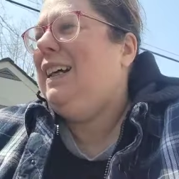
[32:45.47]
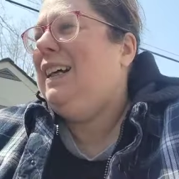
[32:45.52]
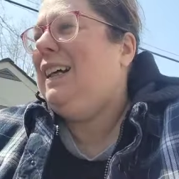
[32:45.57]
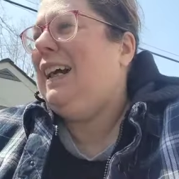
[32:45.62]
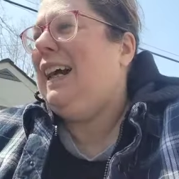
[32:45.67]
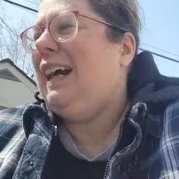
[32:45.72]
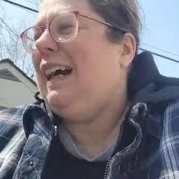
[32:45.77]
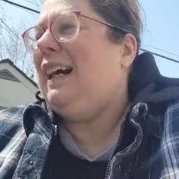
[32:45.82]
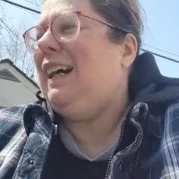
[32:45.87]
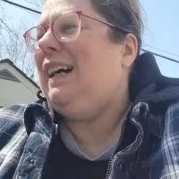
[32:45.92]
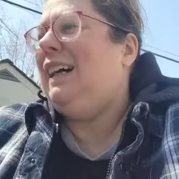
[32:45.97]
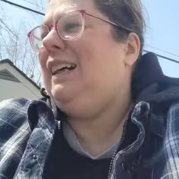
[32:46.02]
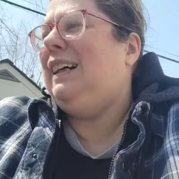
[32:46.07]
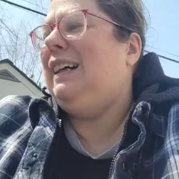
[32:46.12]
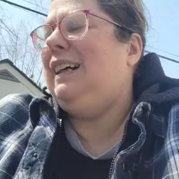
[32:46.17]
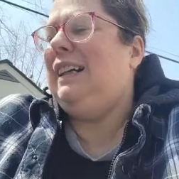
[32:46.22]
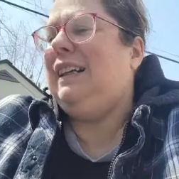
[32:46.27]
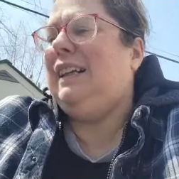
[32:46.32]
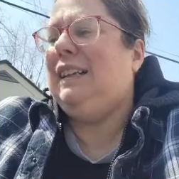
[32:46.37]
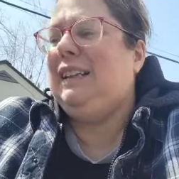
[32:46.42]
yeah. I
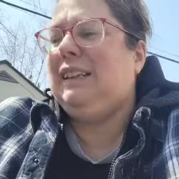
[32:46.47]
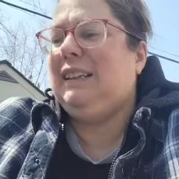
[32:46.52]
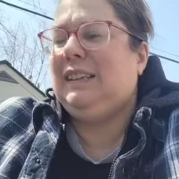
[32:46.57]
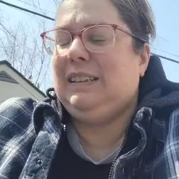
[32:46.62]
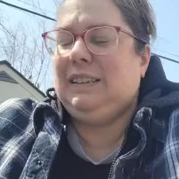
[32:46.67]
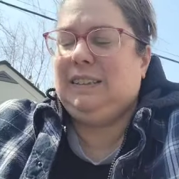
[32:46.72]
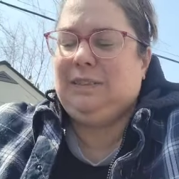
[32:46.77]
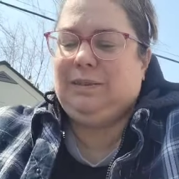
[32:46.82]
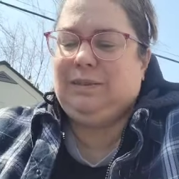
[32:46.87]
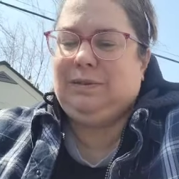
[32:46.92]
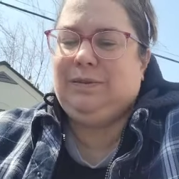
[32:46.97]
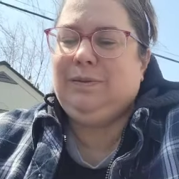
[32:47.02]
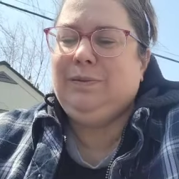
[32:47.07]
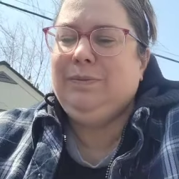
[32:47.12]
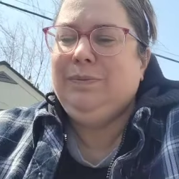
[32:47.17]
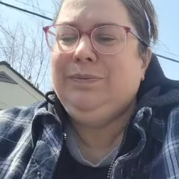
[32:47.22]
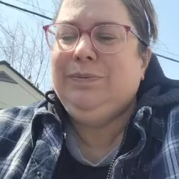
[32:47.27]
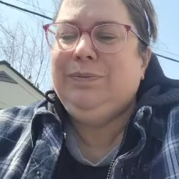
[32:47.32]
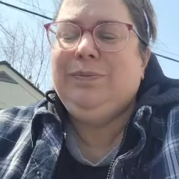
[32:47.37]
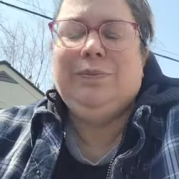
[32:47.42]
definitely
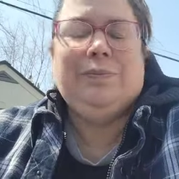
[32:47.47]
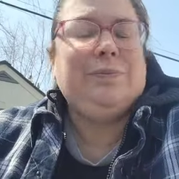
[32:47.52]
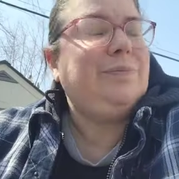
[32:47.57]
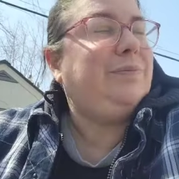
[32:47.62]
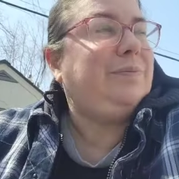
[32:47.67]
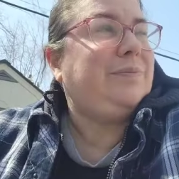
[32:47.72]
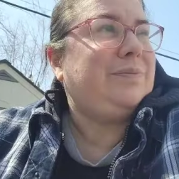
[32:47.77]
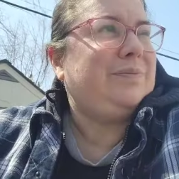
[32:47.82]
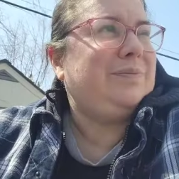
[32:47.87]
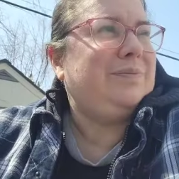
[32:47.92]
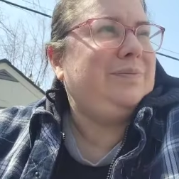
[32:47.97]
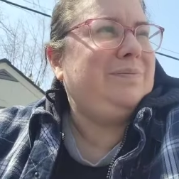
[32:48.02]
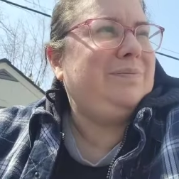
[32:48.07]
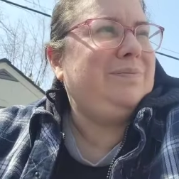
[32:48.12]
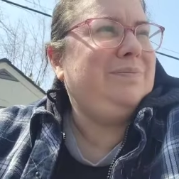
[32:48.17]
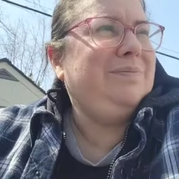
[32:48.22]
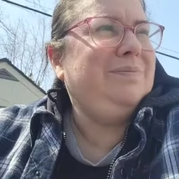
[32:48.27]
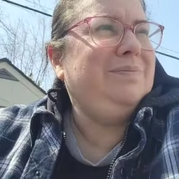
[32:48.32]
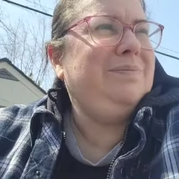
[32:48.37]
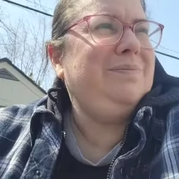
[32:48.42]
I
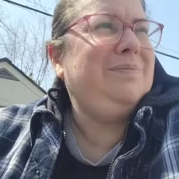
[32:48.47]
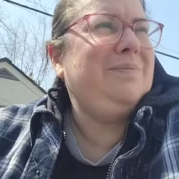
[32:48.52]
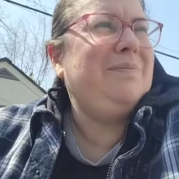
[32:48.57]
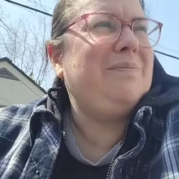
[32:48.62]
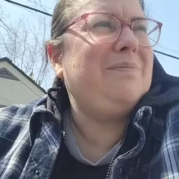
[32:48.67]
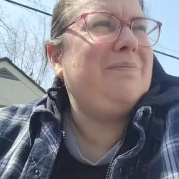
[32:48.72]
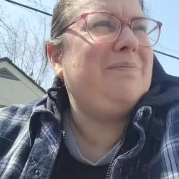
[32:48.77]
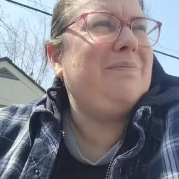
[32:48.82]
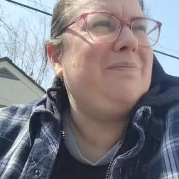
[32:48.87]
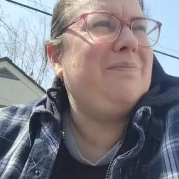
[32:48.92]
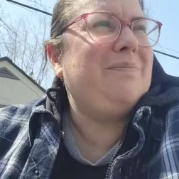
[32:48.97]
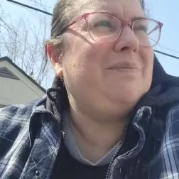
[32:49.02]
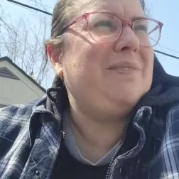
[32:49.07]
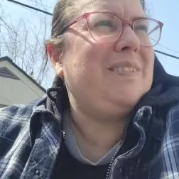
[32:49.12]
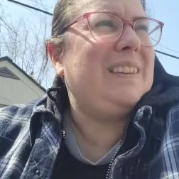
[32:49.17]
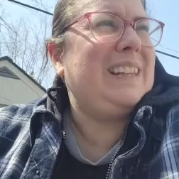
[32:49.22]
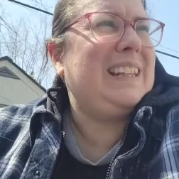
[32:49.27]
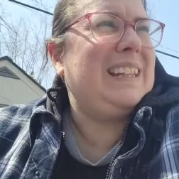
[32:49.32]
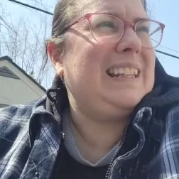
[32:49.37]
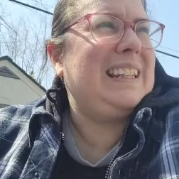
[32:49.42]
um,
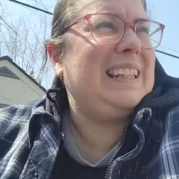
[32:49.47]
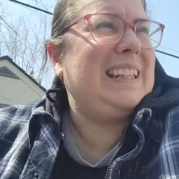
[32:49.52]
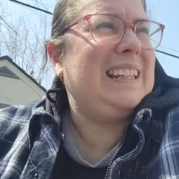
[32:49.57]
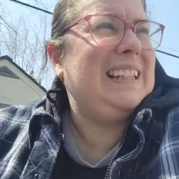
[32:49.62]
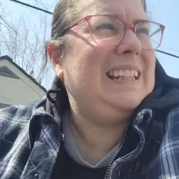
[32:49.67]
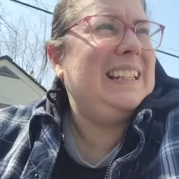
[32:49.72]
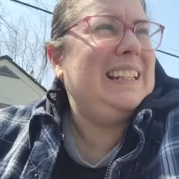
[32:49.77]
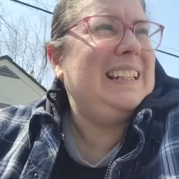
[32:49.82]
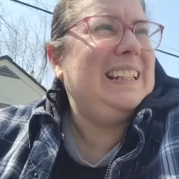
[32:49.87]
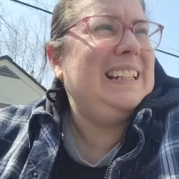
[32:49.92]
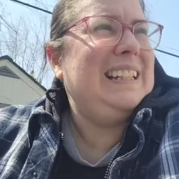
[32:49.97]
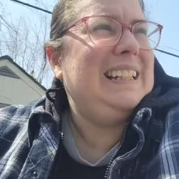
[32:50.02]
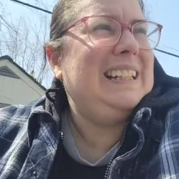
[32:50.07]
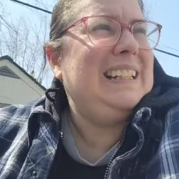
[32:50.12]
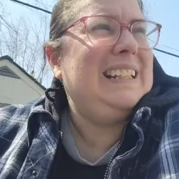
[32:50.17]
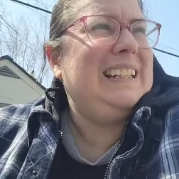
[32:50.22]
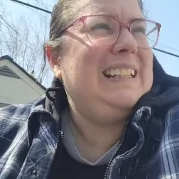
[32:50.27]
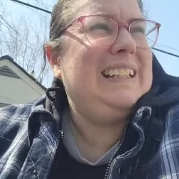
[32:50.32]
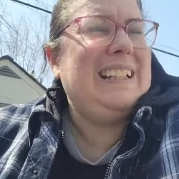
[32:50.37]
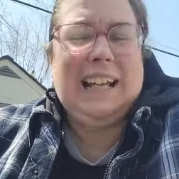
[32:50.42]
like one on
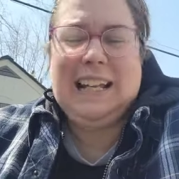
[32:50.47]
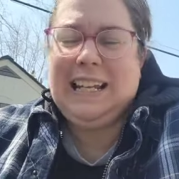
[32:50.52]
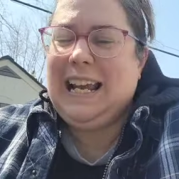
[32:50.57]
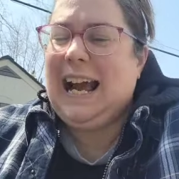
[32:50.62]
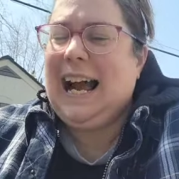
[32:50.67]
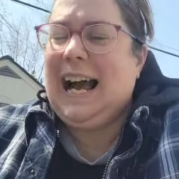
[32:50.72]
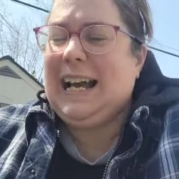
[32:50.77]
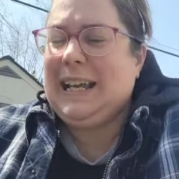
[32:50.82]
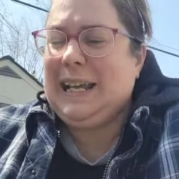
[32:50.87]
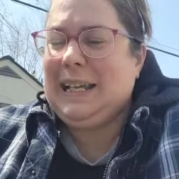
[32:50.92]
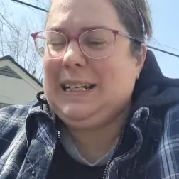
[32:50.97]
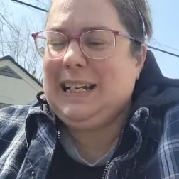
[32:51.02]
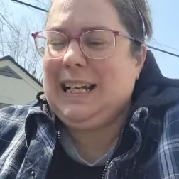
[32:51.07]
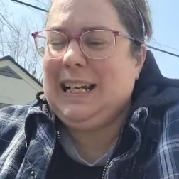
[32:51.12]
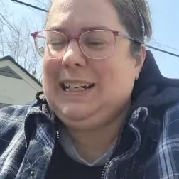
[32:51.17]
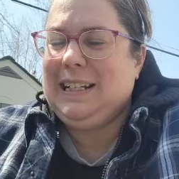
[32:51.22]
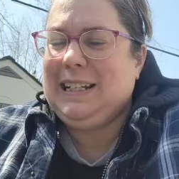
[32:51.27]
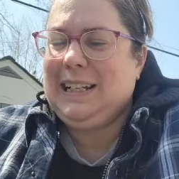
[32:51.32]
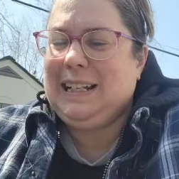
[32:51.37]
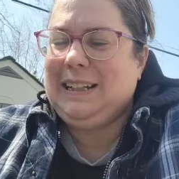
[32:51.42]
a car. Yeah, he
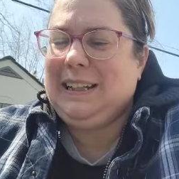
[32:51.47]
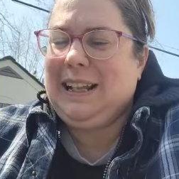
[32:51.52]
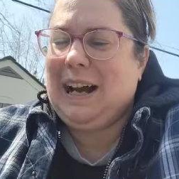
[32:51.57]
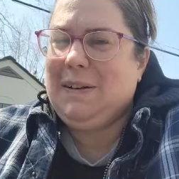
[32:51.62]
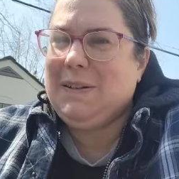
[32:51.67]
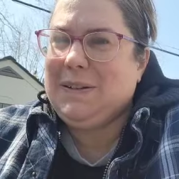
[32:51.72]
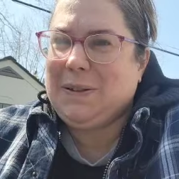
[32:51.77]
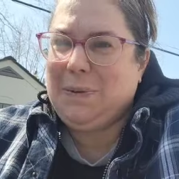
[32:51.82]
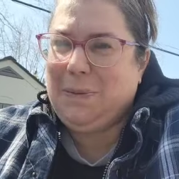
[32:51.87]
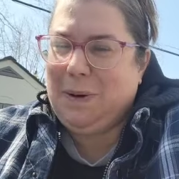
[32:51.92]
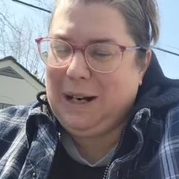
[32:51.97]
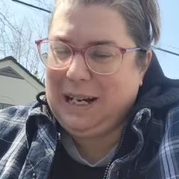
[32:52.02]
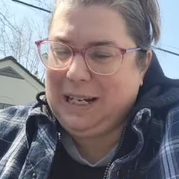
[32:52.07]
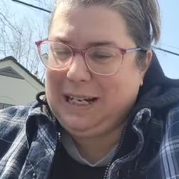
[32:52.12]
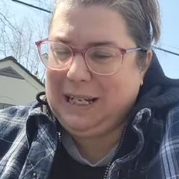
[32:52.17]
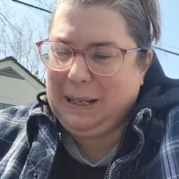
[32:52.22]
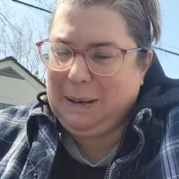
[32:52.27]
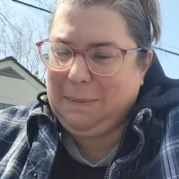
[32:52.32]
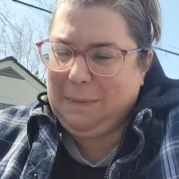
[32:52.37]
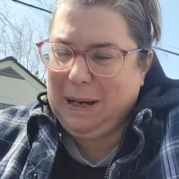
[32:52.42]
did. That was one,
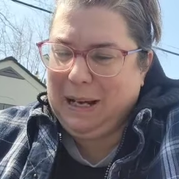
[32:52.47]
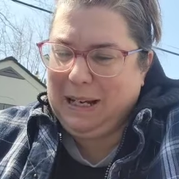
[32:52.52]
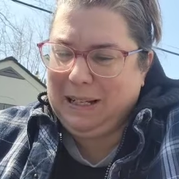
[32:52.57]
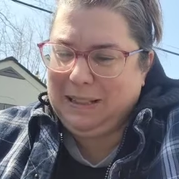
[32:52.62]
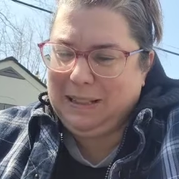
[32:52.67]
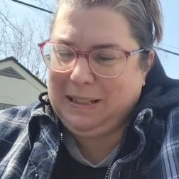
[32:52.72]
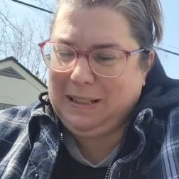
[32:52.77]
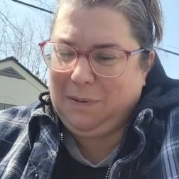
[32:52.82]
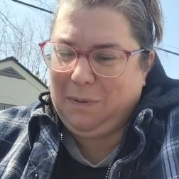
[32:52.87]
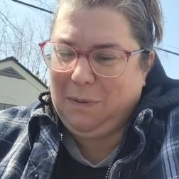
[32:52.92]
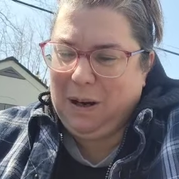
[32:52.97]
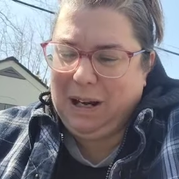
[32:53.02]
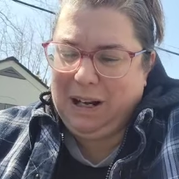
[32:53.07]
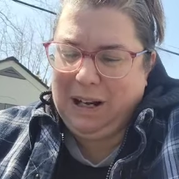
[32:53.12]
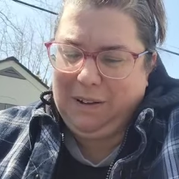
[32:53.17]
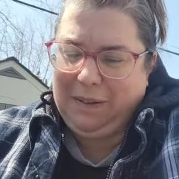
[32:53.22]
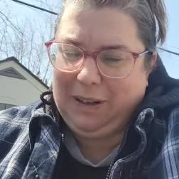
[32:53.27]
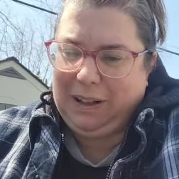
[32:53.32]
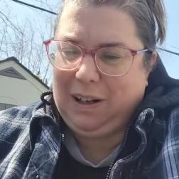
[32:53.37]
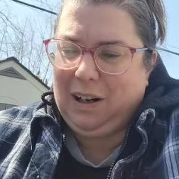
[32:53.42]
and he missed one
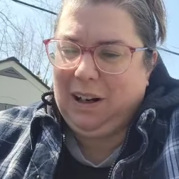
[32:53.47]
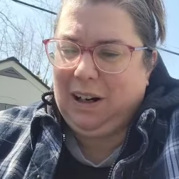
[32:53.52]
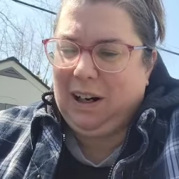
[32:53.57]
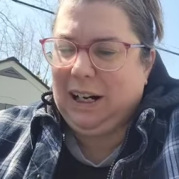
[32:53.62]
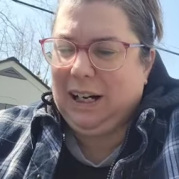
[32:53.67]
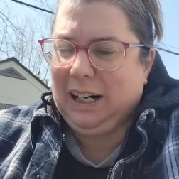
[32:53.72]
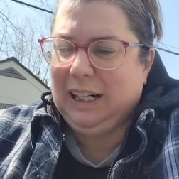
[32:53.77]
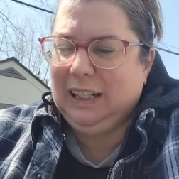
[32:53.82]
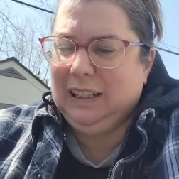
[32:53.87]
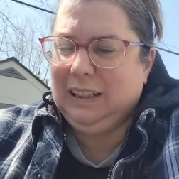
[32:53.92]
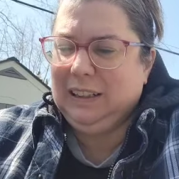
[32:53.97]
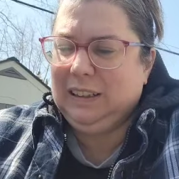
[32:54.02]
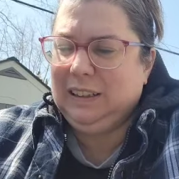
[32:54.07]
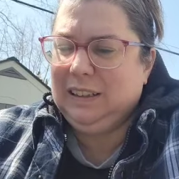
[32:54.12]
on the car.